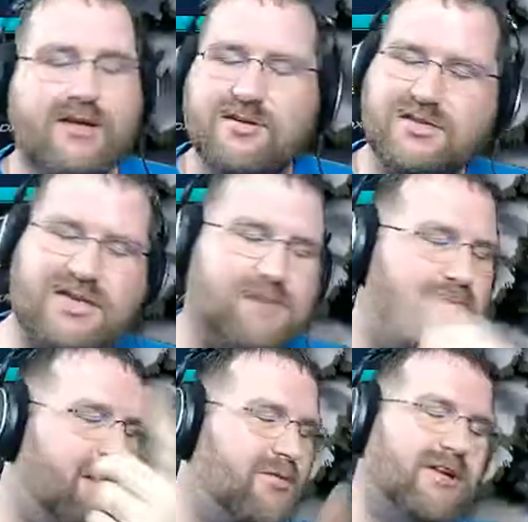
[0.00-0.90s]
You just keep
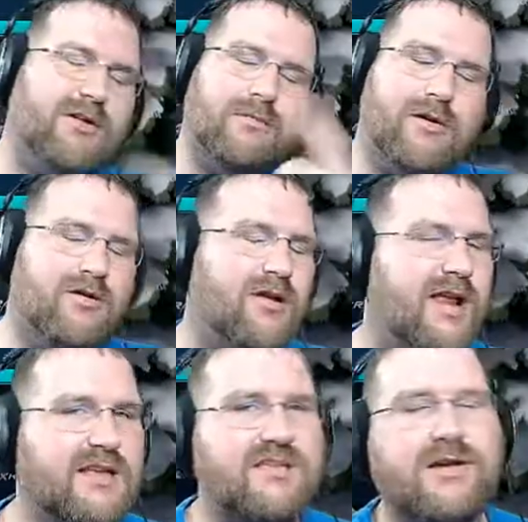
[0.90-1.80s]
pummeling your opponent,
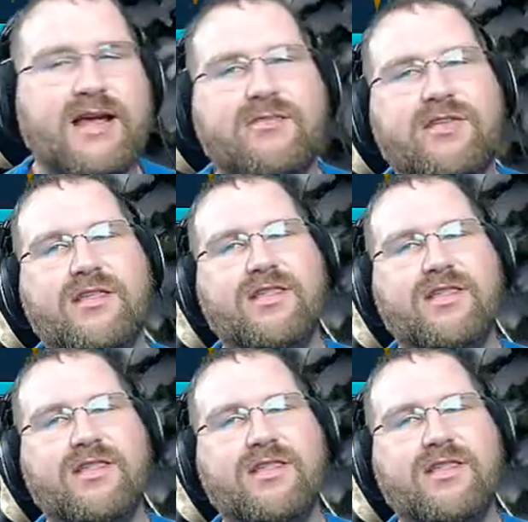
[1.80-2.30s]
answering everything